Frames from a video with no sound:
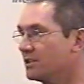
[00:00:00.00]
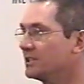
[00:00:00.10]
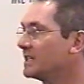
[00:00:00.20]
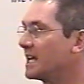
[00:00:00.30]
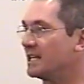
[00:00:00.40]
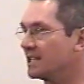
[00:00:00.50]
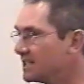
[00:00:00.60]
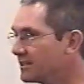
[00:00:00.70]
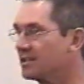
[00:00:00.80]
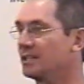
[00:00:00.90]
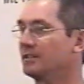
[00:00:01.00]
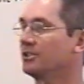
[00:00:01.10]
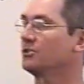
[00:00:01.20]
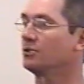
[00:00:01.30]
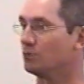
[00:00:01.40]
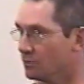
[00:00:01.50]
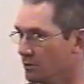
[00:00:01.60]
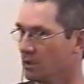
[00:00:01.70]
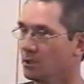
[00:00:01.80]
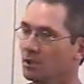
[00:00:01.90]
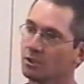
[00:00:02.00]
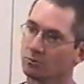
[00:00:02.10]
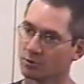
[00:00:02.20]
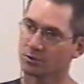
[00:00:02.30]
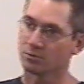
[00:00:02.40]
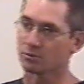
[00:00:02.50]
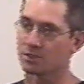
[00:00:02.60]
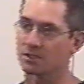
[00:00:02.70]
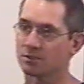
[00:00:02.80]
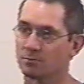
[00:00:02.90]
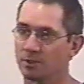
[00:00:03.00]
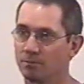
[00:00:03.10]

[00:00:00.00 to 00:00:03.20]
that had anything to do with the Old Testament.